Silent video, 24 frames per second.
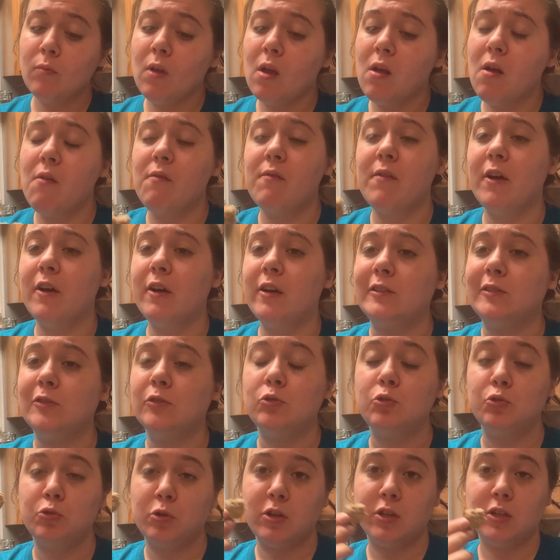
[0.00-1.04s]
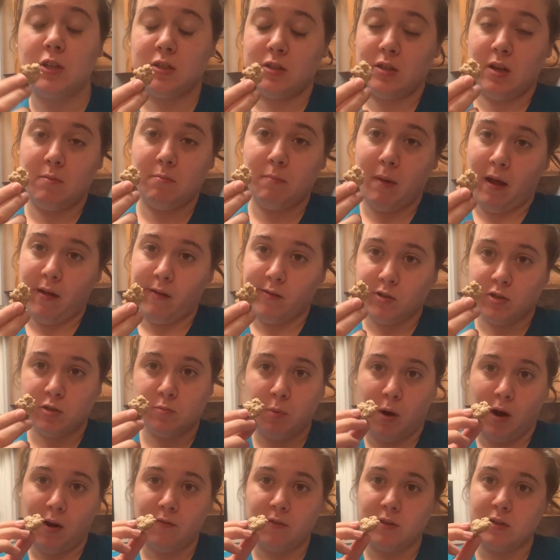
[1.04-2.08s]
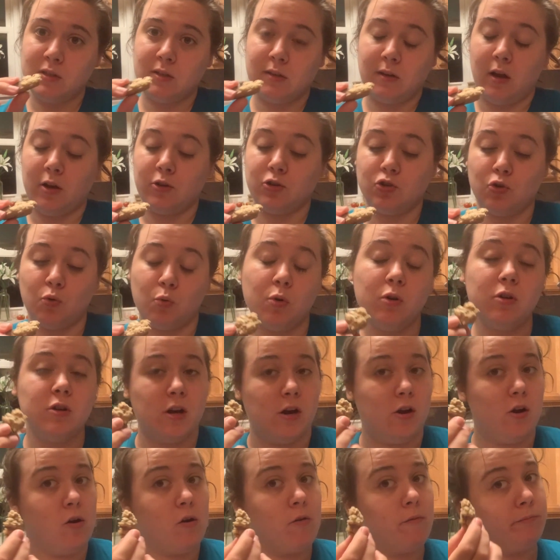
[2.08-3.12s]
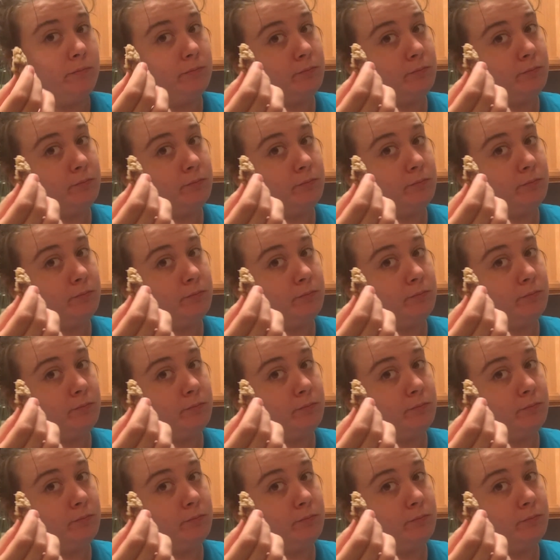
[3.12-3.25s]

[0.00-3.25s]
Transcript: a very nutritious and balanced breakfast, lunch, or dinner,